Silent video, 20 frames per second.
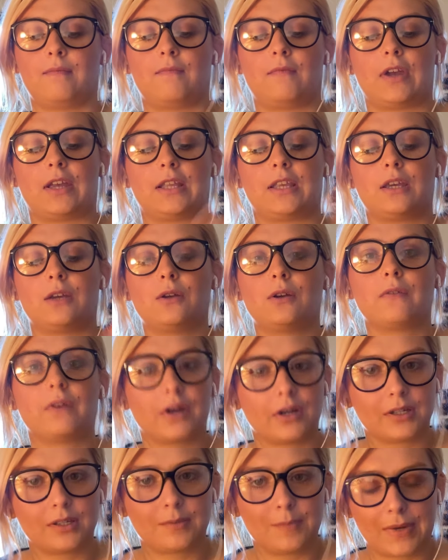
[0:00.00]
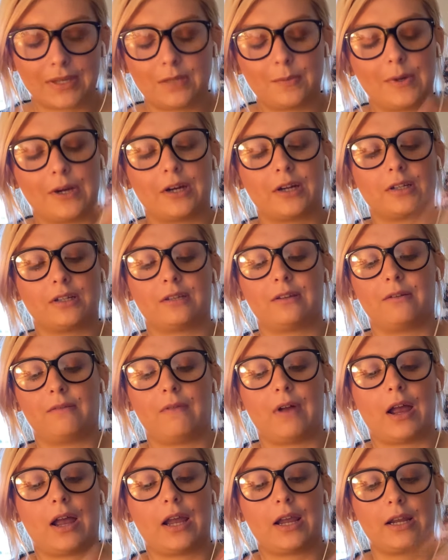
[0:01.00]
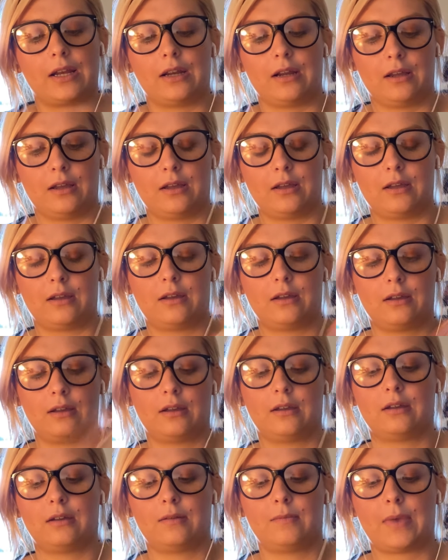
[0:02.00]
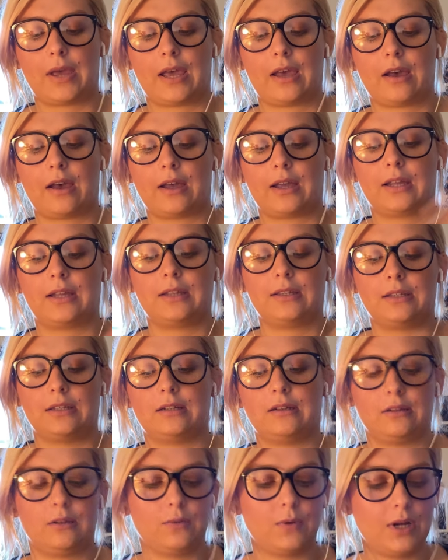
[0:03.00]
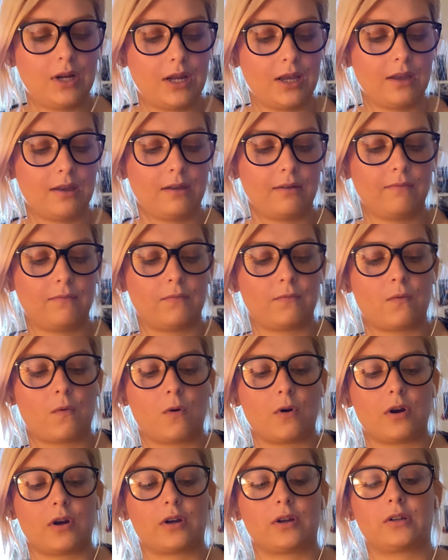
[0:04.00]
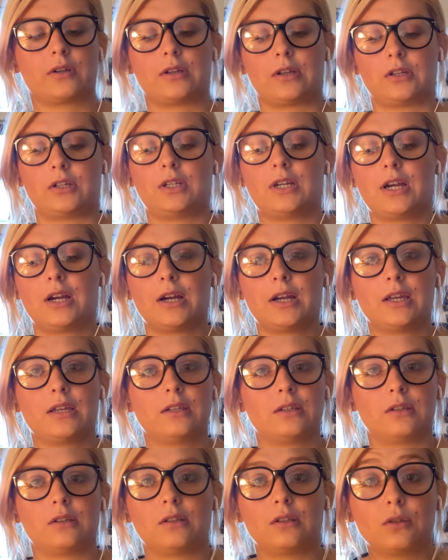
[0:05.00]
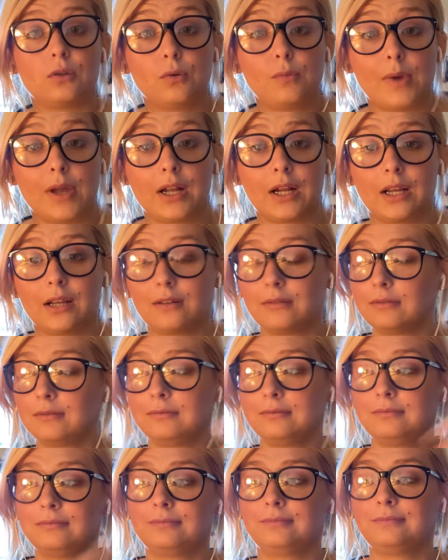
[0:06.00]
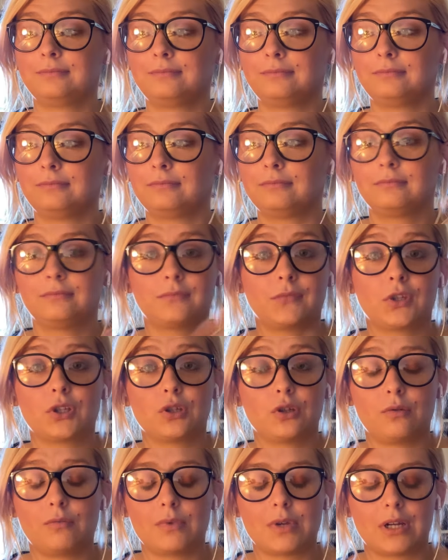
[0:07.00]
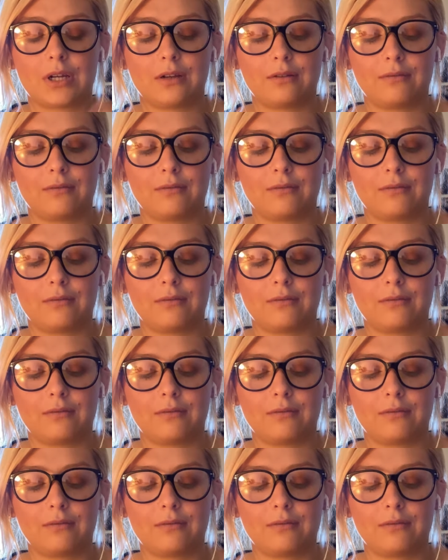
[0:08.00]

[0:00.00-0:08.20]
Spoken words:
By the universe, my spirits, the divine, my guides in this reading for Sagittarius. It's too many. It's too many.